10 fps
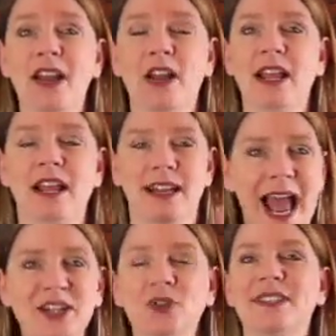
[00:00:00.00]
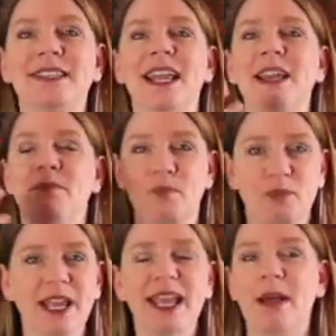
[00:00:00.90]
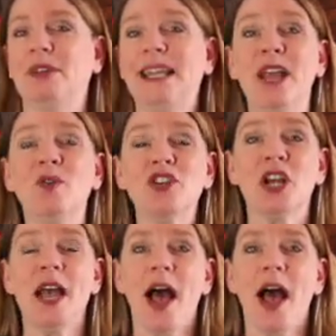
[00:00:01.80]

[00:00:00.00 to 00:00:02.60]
in a natural setting, bringing up language